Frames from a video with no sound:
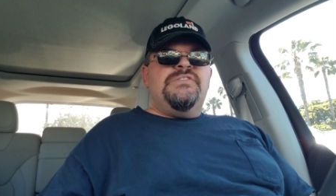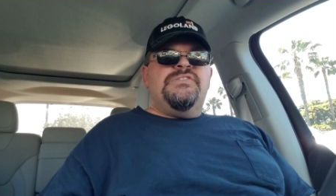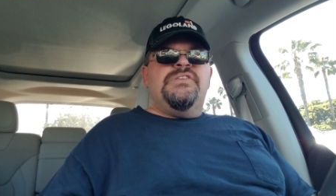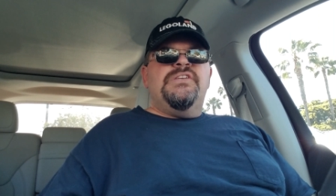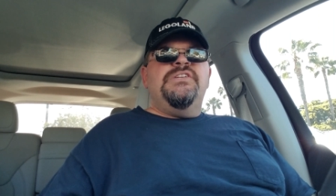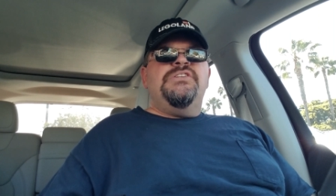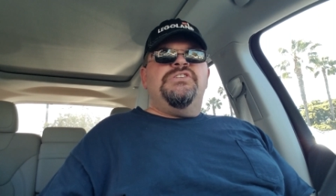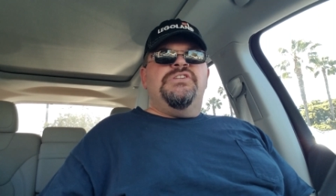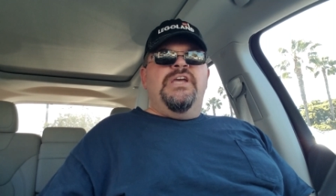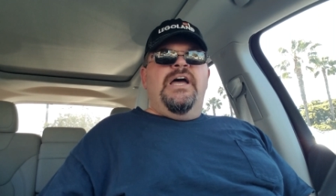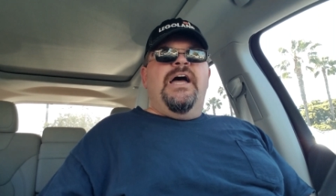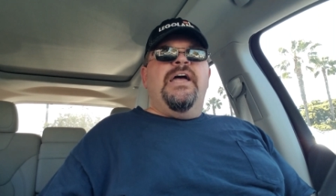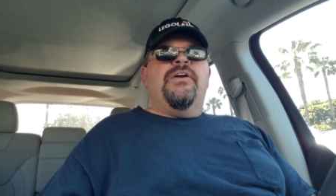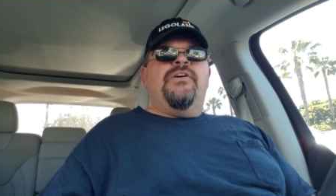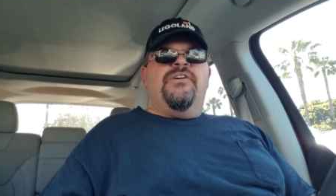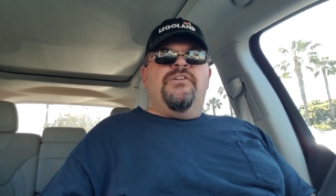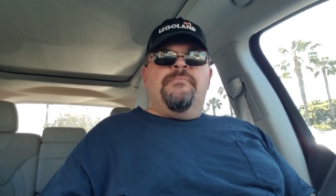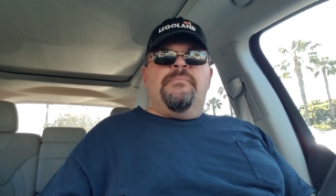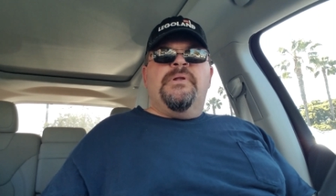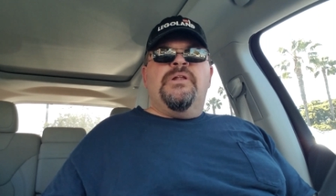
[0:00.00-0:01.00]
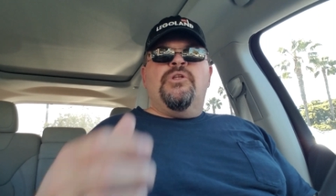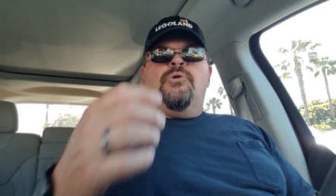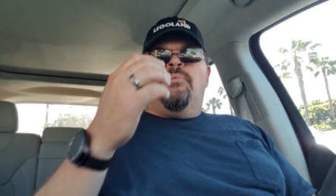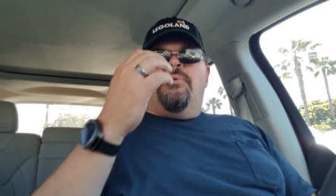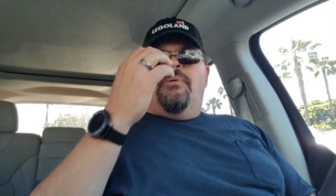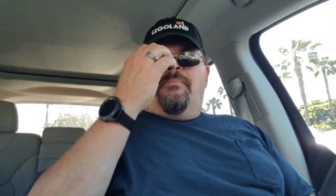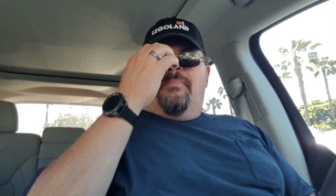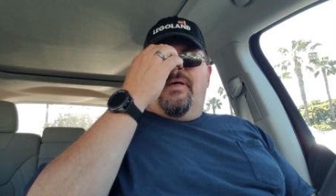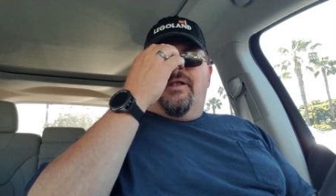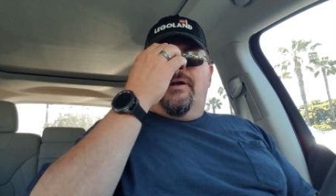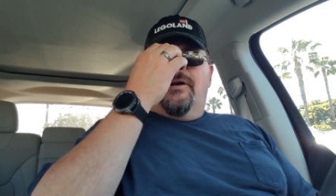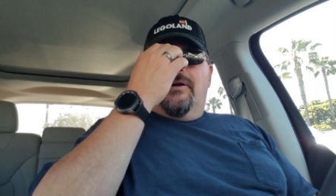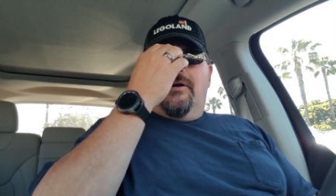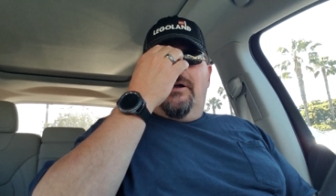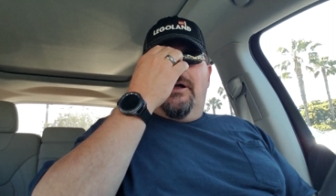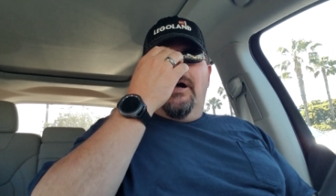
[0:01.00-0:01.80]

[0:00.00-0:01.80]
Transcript: C G I could have been a little bit better.